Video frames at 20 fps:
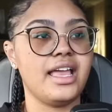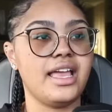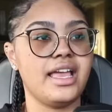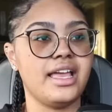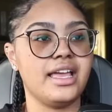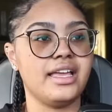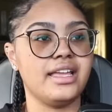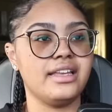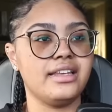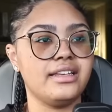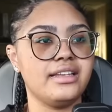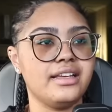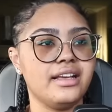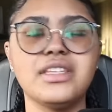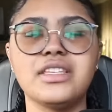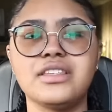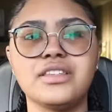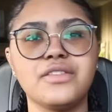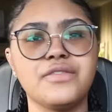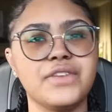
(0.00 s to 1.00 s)
and
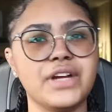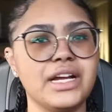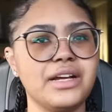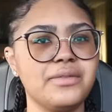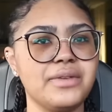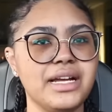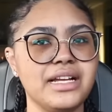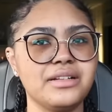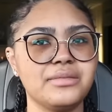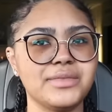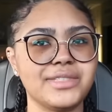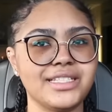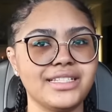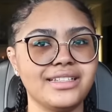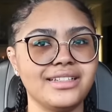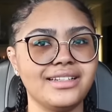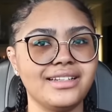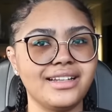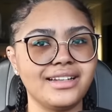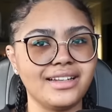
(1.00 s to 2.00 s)
this is a very random
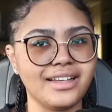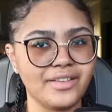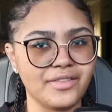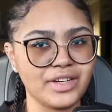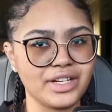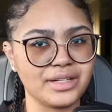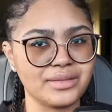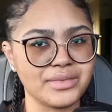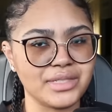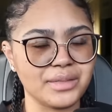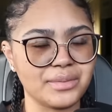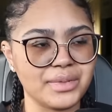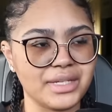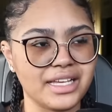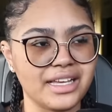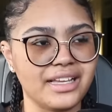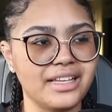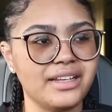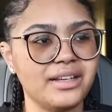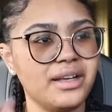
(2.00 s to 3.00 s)
scene and it never comes up
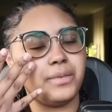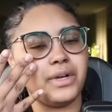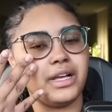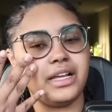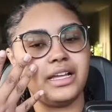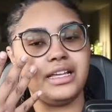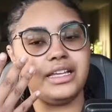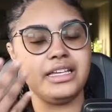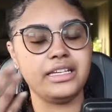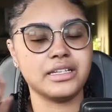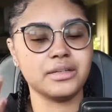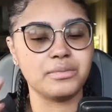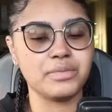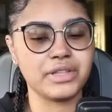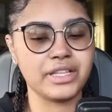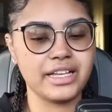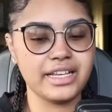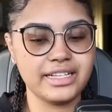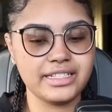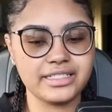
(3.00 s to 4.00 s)
again, but he
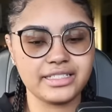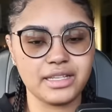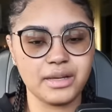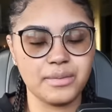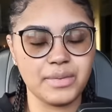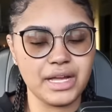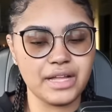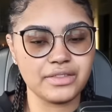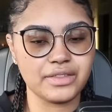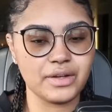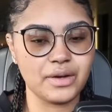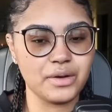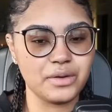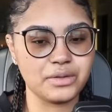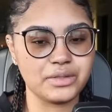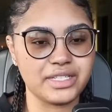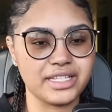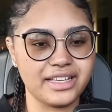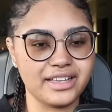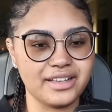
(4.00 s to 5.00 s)
complains about the
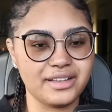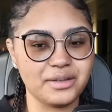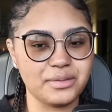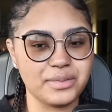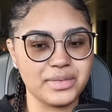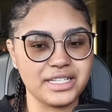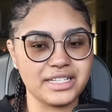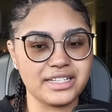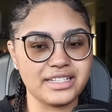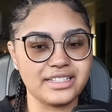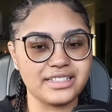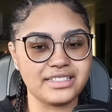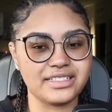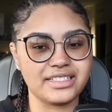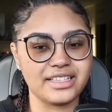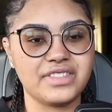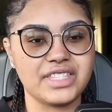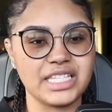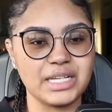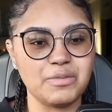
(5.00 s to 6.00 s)
hotel because
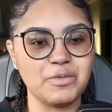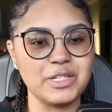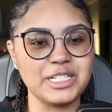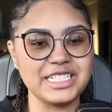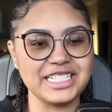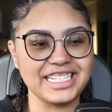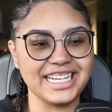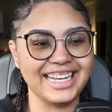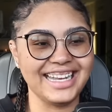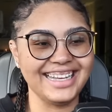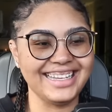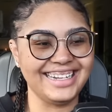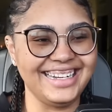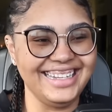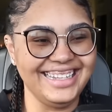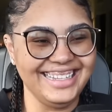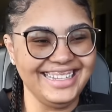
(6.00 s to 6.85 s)
someone died